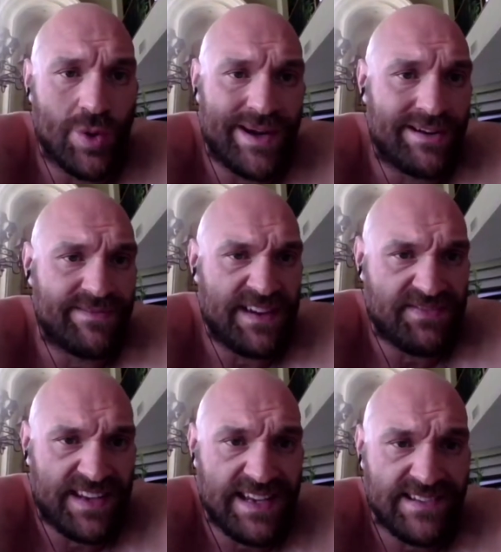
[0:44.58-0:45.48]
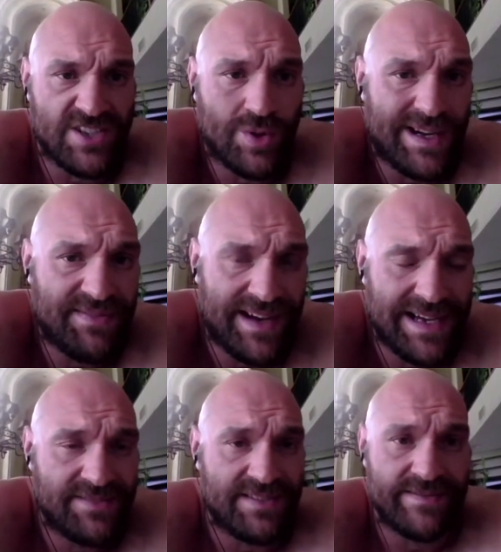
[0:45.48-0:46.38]
in on 50s and
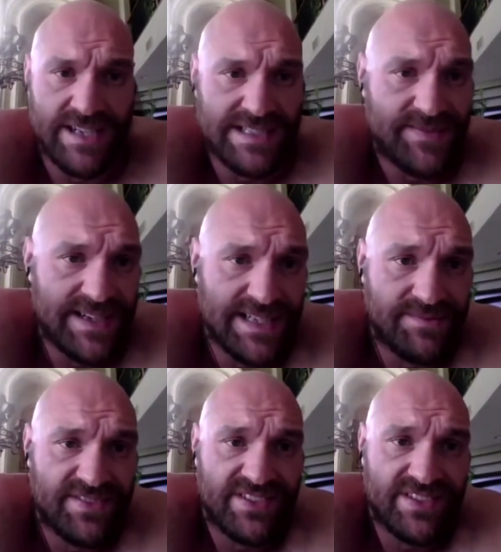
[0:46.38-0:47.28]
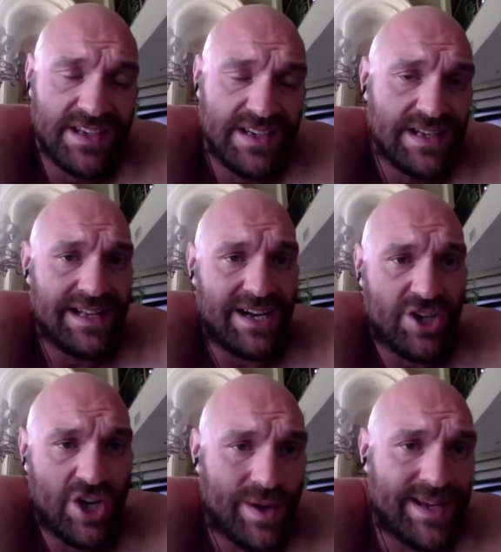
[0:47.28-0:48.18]
25s and 35s. I
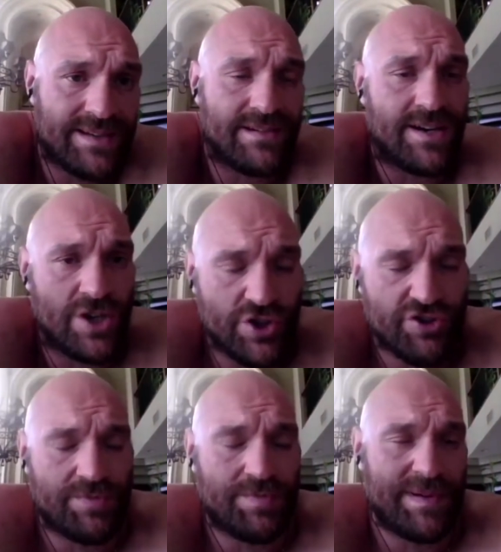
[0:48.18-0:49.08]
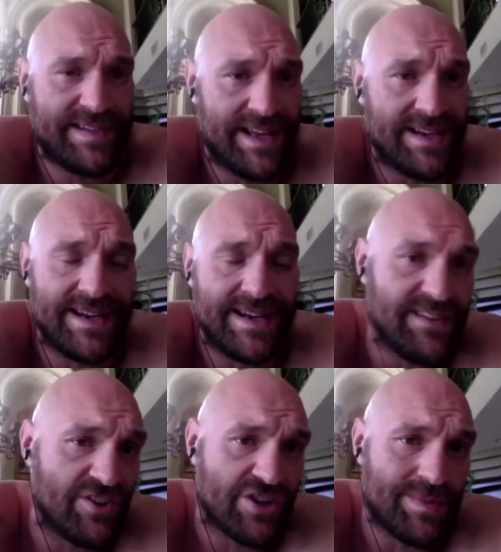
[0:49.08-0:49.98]
go in 100% and I give
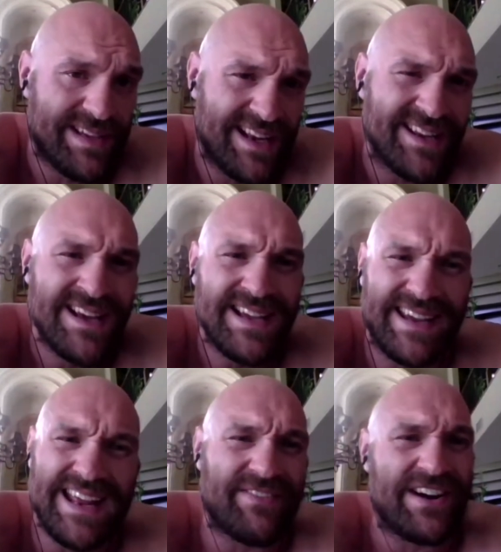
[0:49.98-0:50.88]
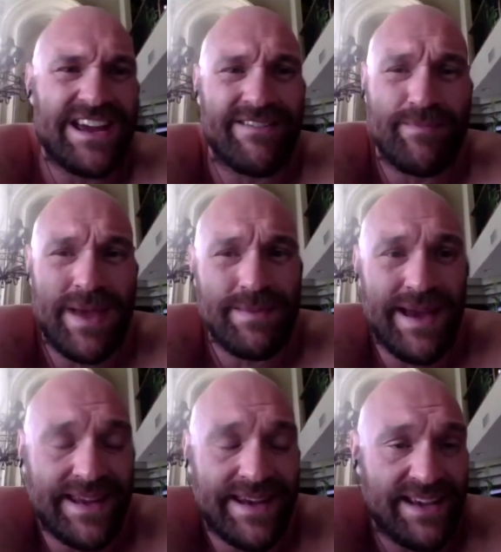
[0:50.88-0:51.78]
100%. You never hear me
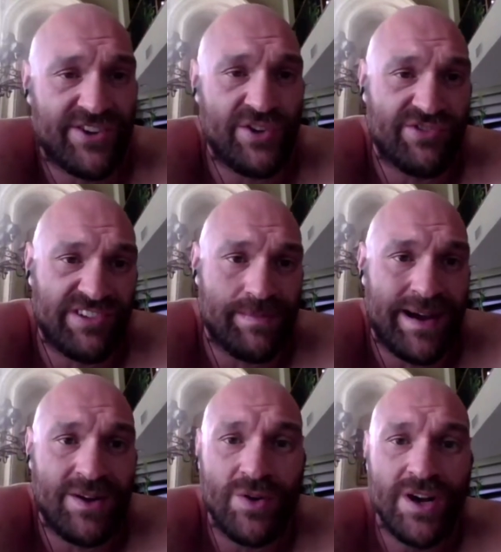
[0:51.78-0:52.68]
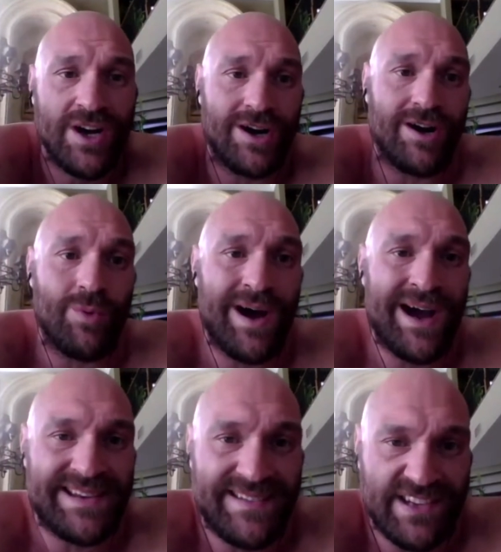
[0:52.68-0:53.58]
making excuses about, oh, why I
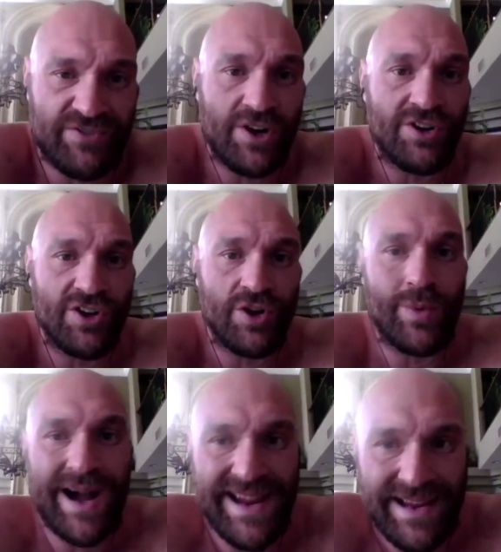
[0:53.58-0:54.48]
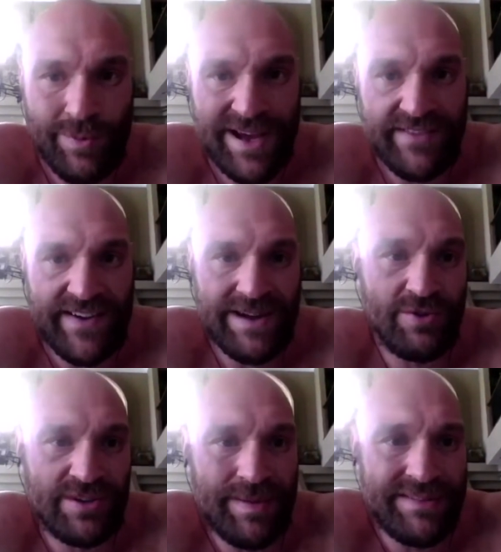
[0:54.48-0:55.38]
did this wrong, or why the fight
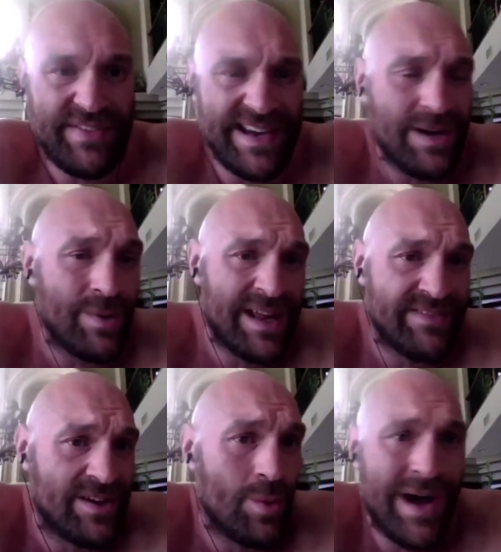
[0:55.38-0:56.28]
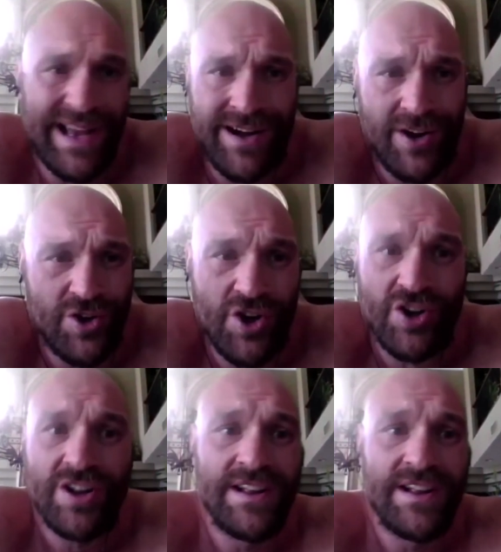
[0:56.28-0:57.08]
was a bad fight or whatever, or why I got caught.